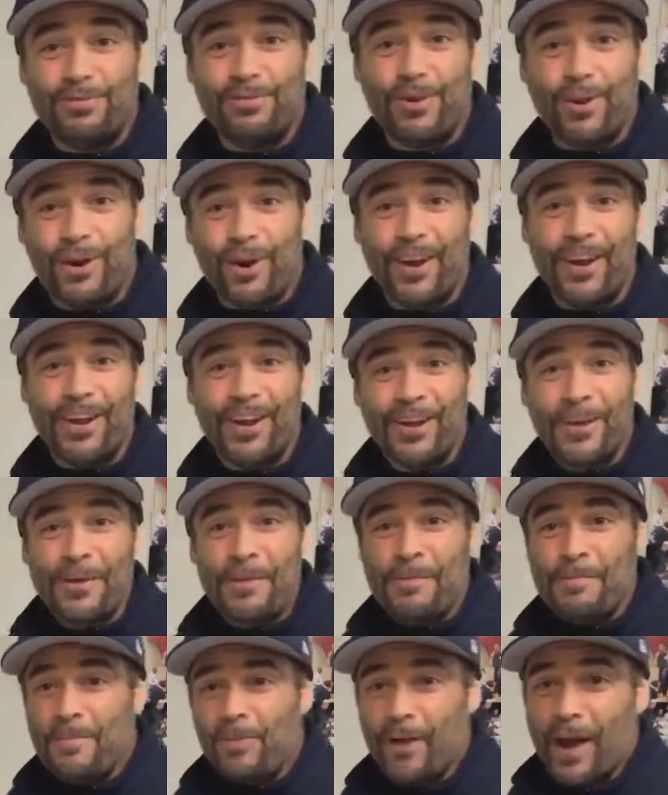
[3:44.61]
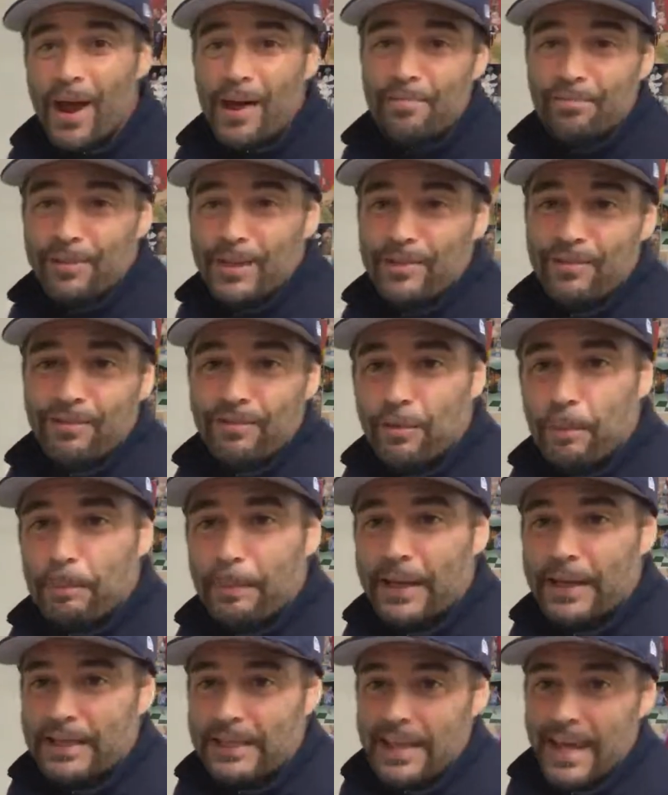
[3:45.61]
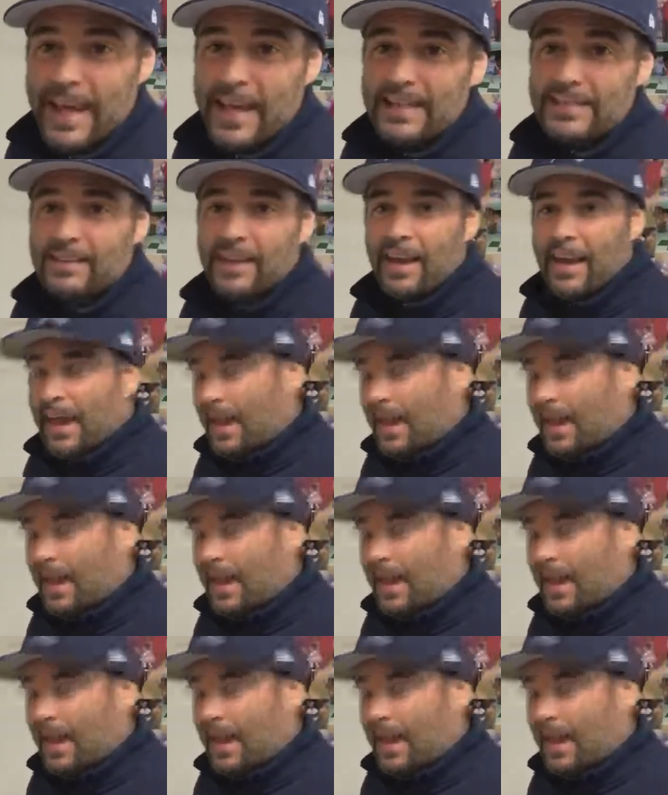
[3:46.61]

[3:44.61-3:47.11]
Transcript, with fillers: for it, right? I'm believing for big things,